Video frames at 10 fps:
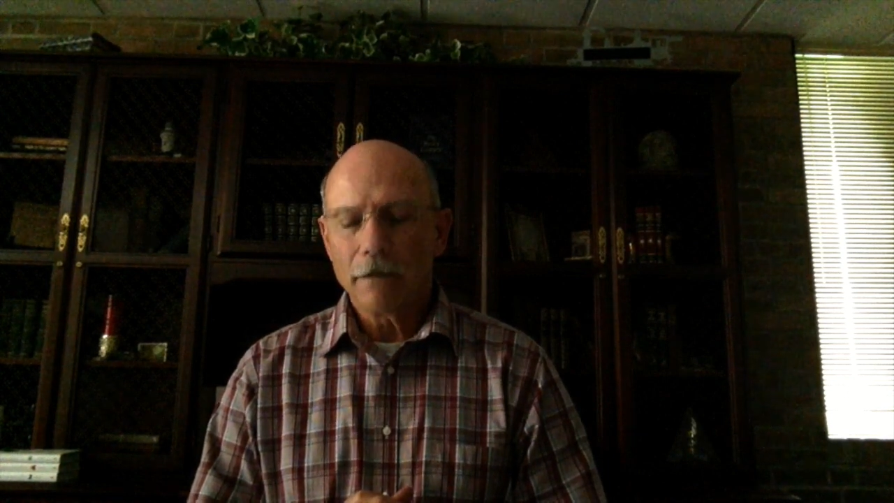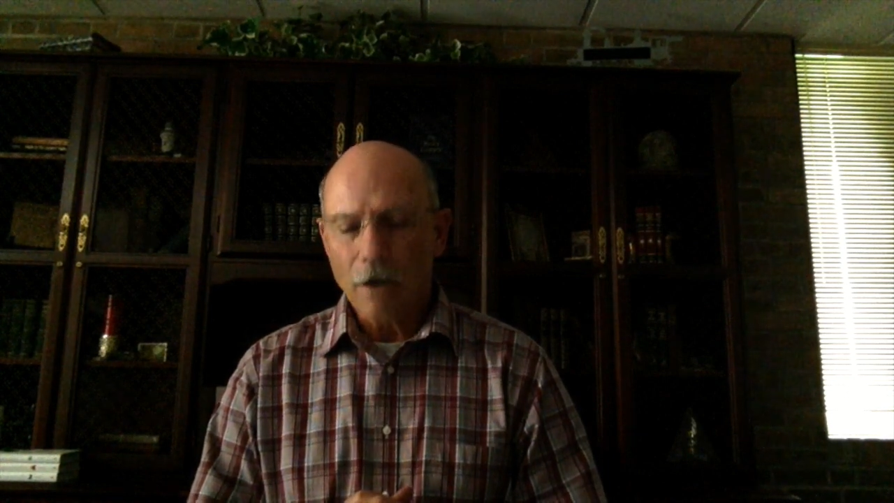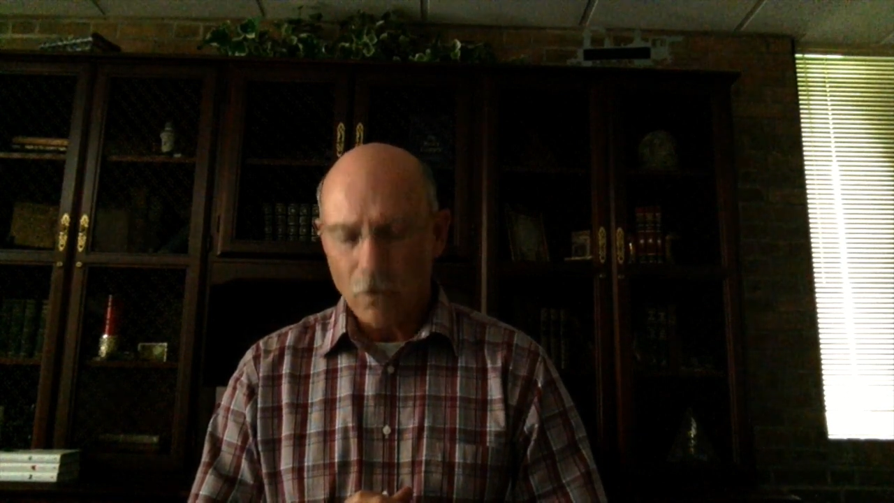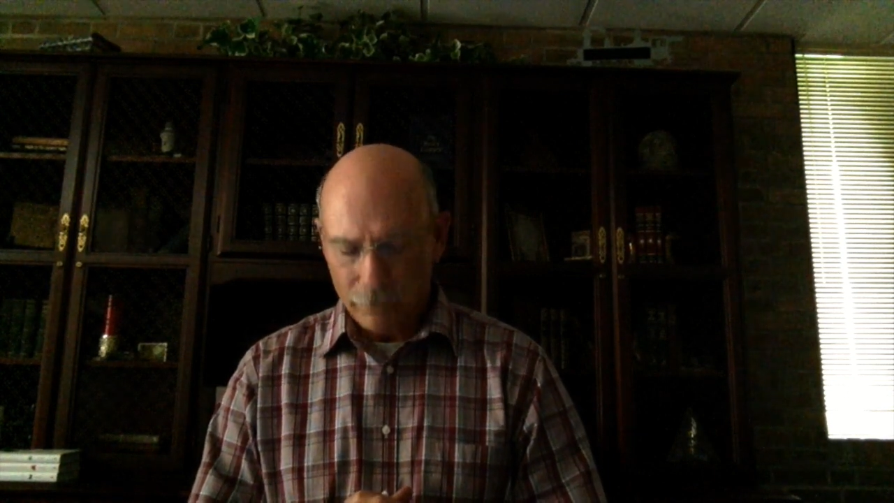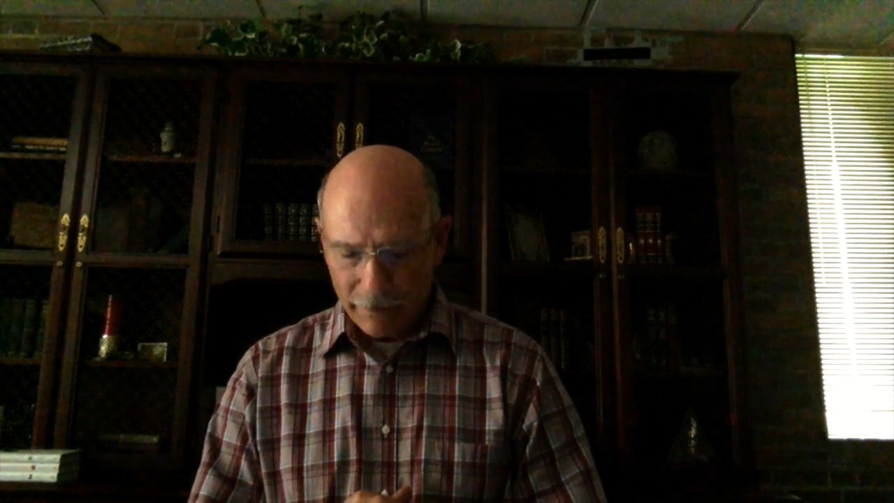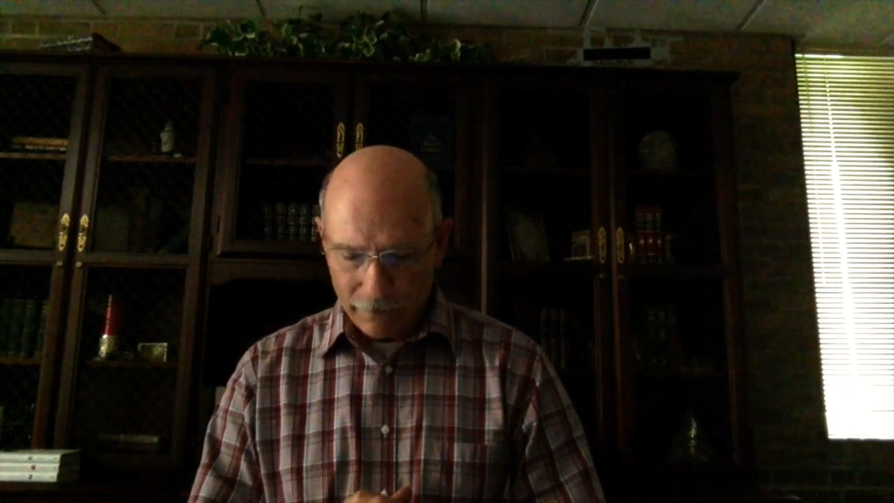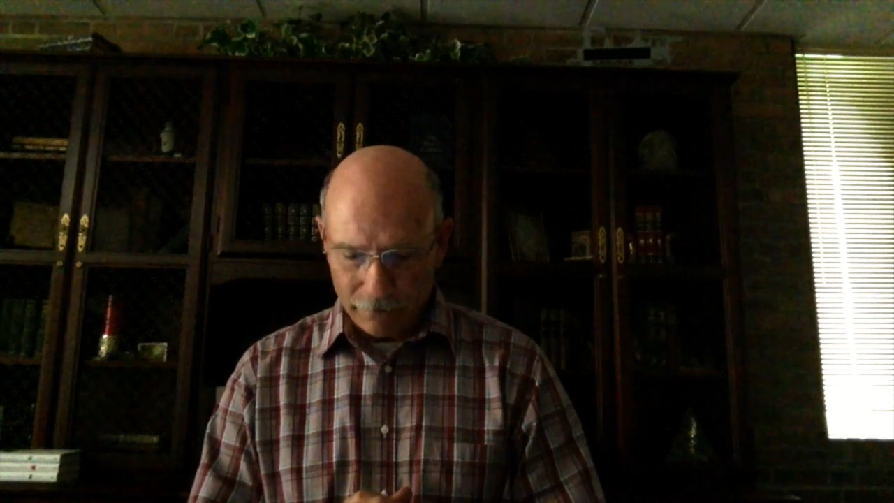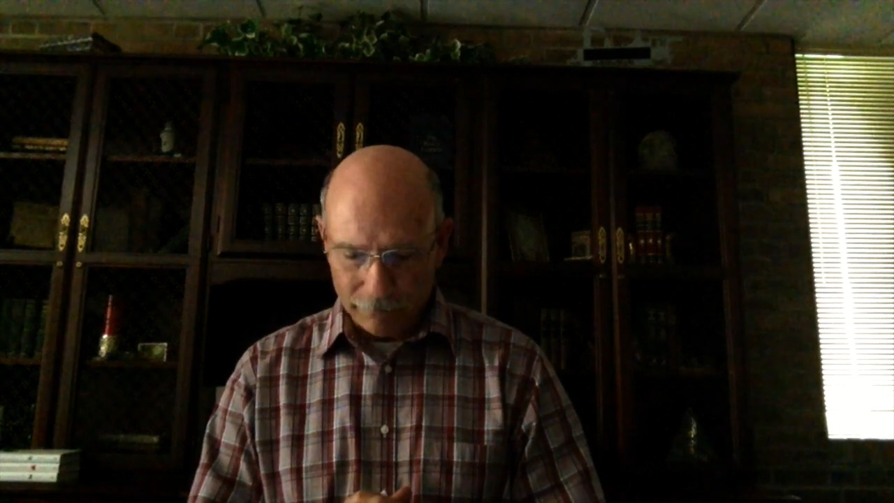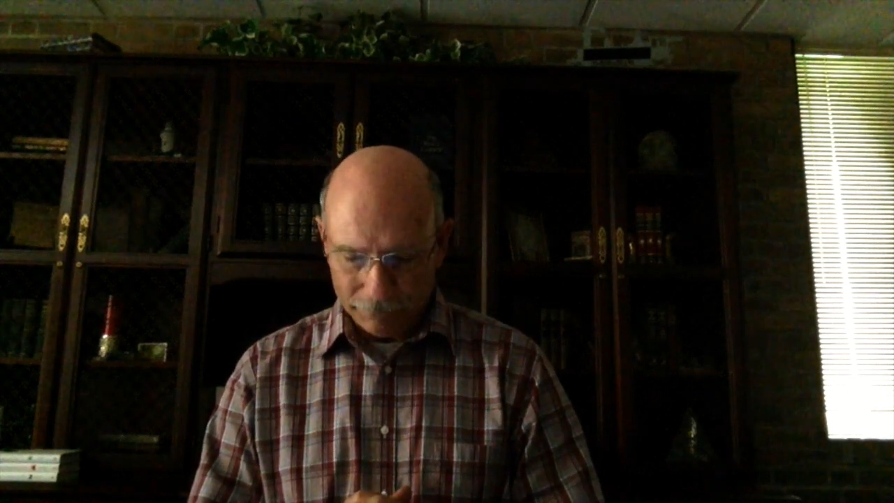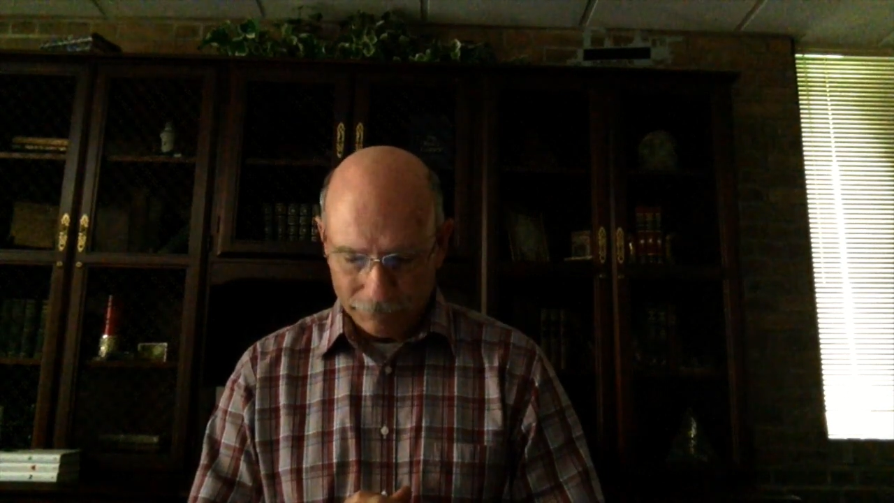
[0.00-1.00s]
Oatmeal,